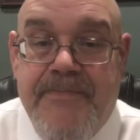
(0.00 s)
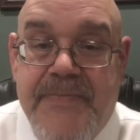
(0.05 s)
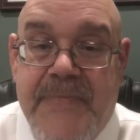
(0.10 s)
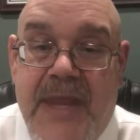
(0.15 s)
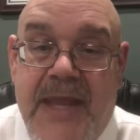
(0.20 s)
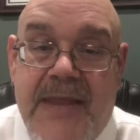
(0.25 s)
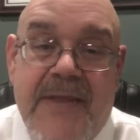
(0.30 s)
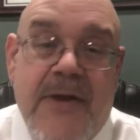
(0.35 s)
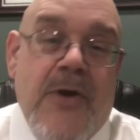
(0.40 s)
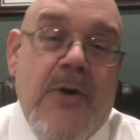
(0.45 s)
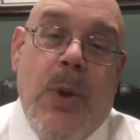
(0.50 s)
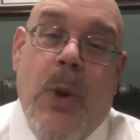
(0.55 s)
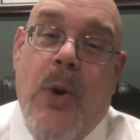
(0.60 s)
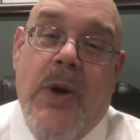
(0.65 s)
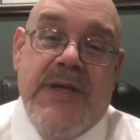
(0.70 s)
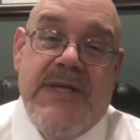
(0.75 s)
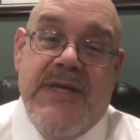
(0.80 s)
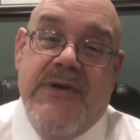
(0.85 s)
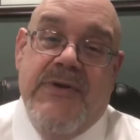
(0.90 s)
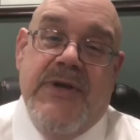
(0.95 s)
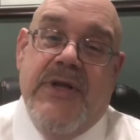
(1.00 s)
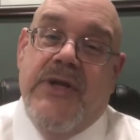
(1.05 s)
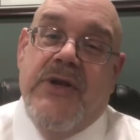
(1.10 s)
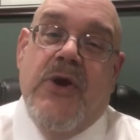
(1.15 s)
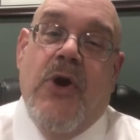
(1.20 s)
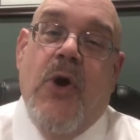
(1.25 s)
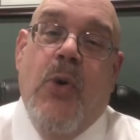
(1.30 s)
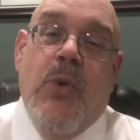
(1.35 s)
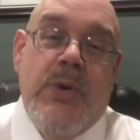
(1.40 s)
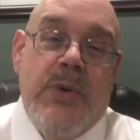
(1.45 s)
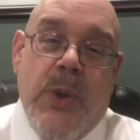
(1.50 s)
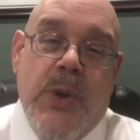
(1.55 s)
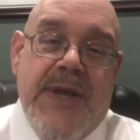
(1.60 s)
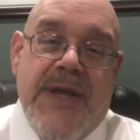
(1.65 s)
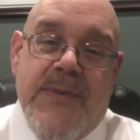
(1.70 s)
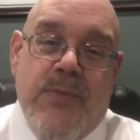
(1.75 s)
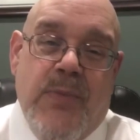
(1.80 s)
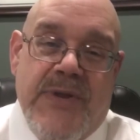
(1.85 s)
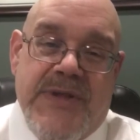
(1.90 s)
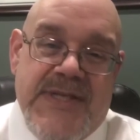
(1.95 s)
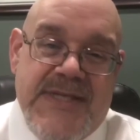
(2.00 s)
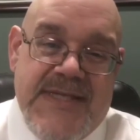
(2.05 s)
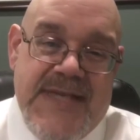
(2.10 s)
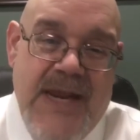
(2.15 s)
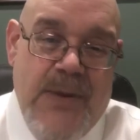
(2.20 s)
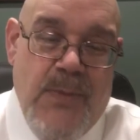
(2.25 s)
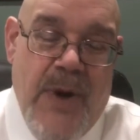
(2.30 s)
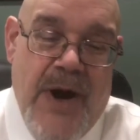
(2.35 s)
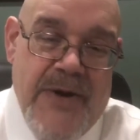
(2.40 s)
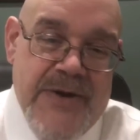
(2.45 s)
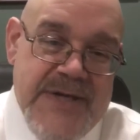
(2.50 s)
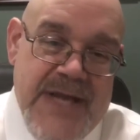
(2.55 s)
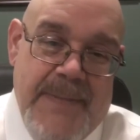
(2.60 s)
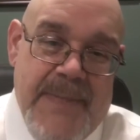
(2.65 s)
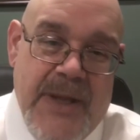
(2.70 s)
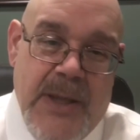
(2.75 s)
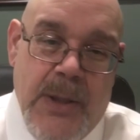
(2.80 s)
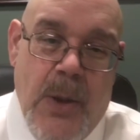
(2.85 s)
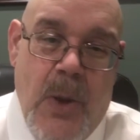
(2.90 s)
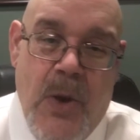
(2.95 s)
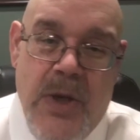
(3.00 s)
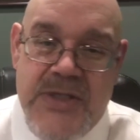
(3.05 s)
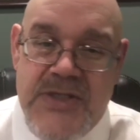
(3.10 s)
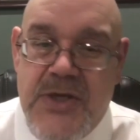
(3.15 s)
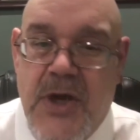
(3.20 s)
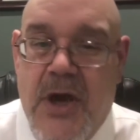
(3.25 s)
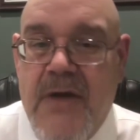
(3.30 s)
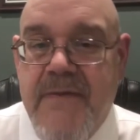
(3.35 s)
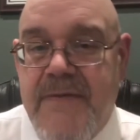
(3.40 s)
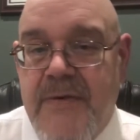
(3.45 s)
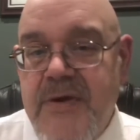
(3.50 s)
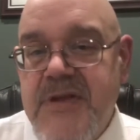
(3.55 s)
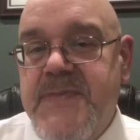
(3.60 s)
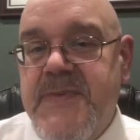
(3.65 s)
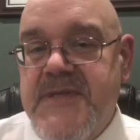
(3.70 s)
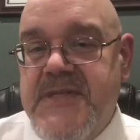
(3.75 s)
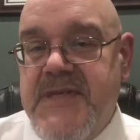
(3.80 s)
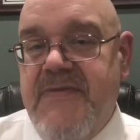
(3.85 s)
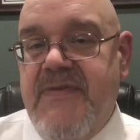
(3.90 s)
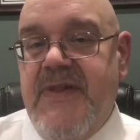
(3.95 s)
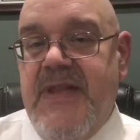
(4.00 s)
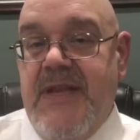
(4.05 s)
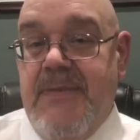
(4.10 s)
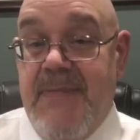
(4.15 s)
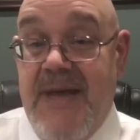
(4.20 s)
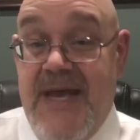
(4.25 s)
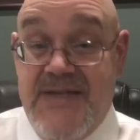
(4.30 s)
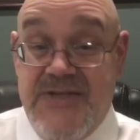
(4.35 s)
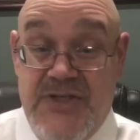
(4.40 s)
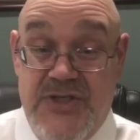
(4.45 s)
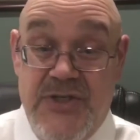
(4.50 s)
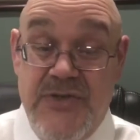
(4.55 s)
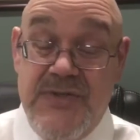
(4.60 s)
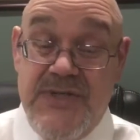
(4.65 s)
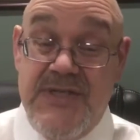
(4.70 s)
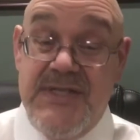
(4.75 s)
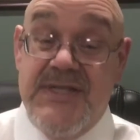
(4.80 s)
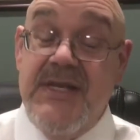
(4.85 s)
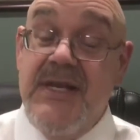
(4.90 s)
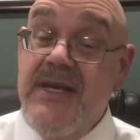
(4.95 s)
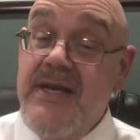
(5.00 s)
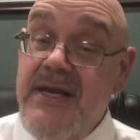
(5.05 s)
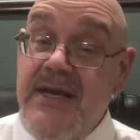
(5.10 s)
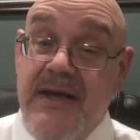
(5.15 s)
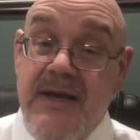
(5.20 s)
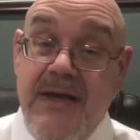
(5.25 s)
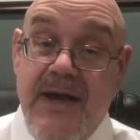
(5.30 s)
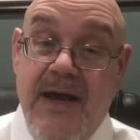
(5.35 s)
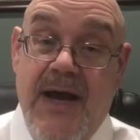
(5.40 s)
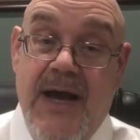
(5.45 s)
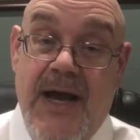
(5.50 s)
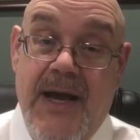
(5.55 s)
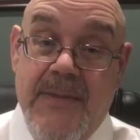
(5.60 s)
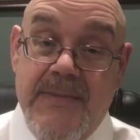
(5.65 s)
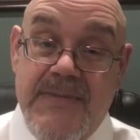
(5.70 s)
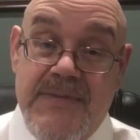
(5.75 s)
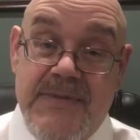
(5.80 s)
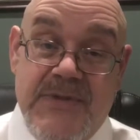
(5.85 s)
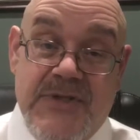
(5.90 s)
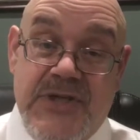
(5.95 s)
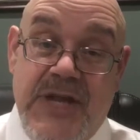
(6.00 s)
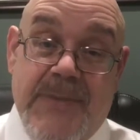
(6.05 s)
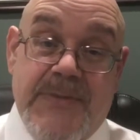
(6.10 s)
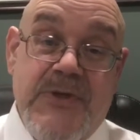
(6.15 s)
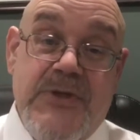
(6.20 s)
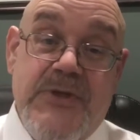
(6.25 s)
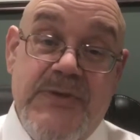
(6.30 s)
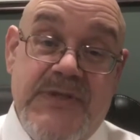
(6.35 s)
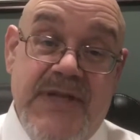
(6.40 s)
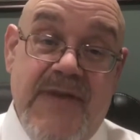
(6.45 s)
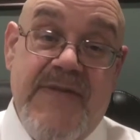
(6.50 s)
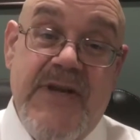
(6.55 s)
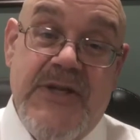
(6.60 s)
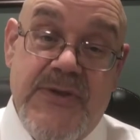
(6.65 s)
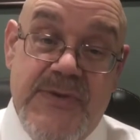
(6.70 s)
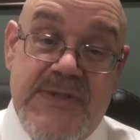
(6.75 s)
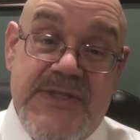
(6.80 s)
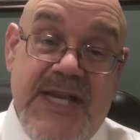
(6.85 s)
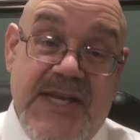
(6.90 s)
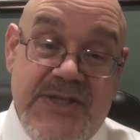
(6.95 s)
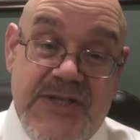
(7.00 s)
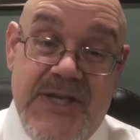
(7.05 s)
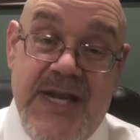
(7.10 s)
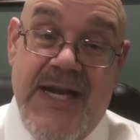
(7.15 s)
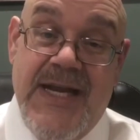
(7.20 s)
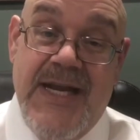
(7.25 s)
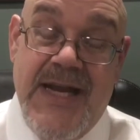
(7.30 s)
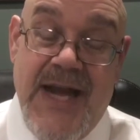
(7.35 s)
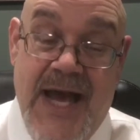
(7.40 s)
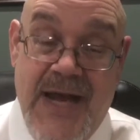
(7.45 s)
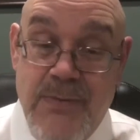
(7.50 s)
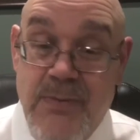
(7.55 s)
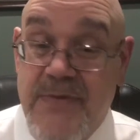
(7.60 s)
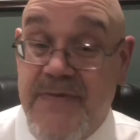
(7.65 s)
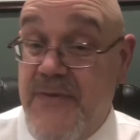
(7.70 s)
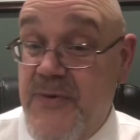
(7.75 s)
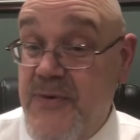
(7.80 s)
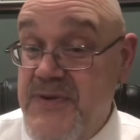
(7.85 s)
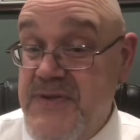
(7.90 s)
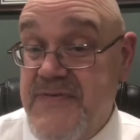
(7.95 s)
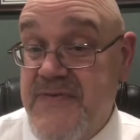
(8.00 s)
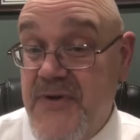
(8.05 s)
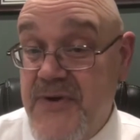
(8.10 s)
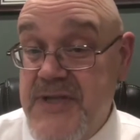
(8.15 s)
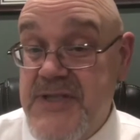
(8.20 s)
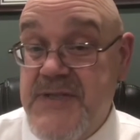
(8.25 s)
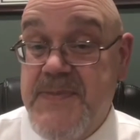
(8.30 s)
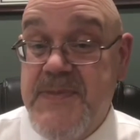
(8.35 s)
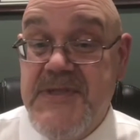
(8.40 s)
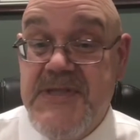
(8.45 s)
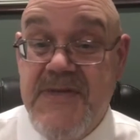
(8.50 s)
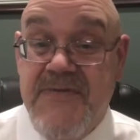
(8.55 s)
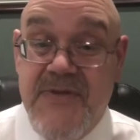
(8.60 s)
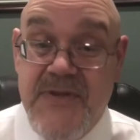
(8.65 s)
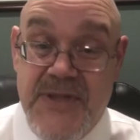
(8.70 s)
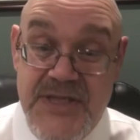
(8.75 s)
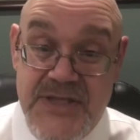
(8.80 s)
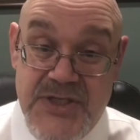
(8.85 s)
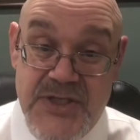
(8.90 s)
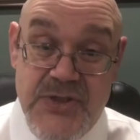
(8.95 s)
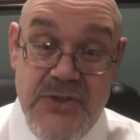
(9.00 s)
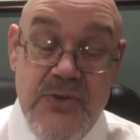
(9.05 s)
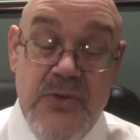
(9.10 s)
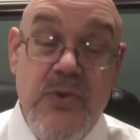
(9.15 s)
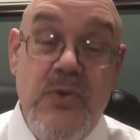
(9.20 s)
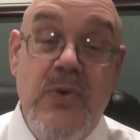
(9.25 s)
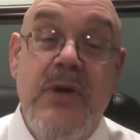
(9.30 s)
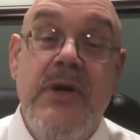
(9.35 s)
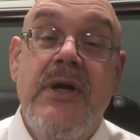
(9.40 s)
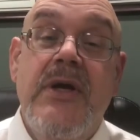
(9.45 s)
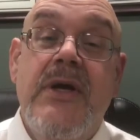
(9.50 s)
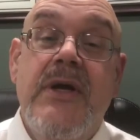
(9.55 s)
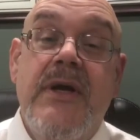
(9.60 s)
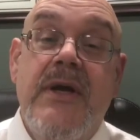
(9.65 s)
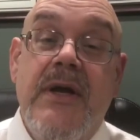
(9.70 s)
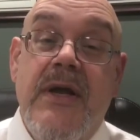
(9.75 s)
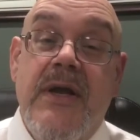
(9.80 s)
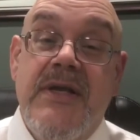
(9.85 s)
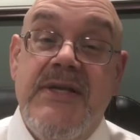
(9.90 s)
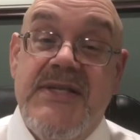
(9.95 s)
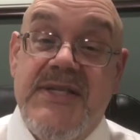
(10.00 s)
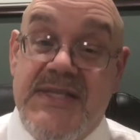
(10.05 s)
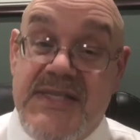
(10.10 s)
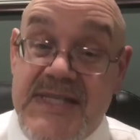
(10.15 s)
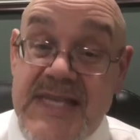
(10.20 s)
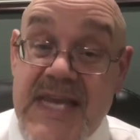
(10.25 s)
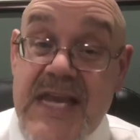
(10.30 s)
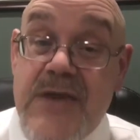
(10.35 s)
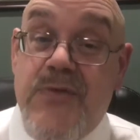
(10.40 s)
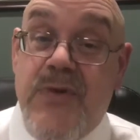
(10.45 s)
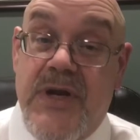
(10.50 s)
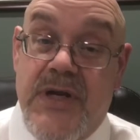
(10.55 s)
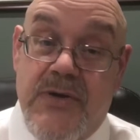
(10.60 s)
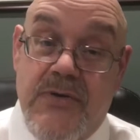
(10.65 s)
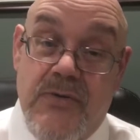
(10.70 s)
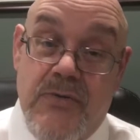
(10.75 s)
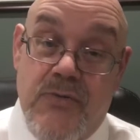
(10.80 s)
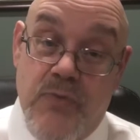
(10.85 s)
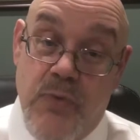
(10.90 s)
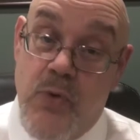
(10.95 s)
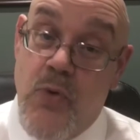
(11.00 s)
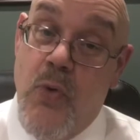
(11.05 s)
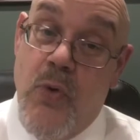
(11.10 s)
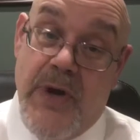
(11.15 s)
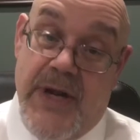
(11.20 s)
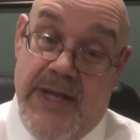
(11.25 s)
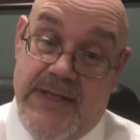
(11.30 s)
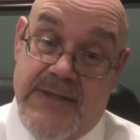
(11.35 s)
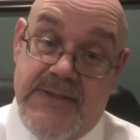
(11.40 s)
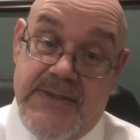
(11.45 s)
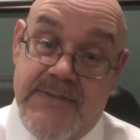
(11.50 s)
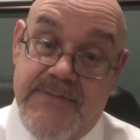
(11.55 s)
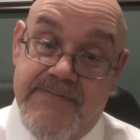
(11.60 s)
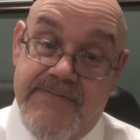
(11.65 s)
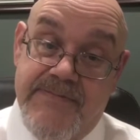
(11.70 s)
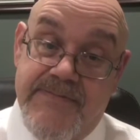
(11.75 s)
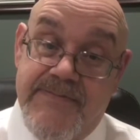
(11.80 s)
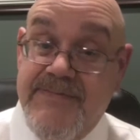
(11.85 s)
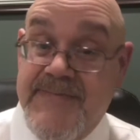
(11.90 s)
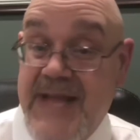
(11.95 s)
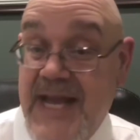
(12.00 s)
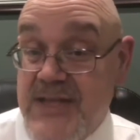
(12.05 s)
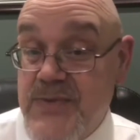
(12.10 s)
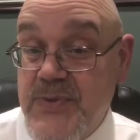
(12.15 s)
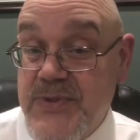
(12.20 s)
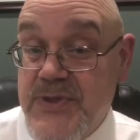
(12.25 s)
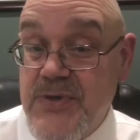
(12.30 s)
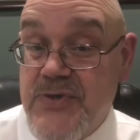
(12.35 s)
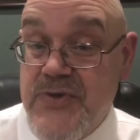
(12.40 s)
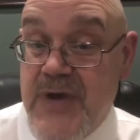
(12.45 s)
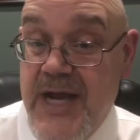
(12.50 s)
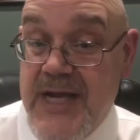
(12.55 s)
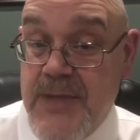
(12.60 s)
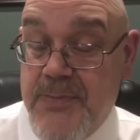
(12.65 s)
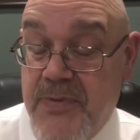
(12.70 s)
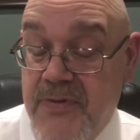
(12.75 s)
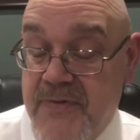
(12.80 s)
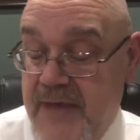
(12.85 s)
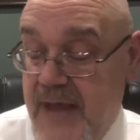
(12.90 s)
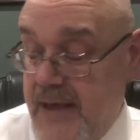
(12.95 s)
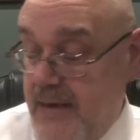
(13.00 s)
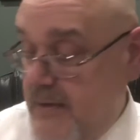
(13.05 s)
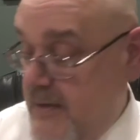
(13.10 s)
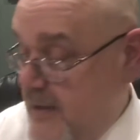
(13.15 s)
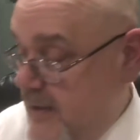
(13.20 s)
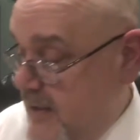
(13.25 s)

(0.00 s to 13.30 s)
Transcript: Then there are laws, you can go and look at what the state wiretapping laws are. Very specifically in Massachusetts, Chapter 272, Section 99 refers very specifically to secret recordings. That's what they're trying to prevent.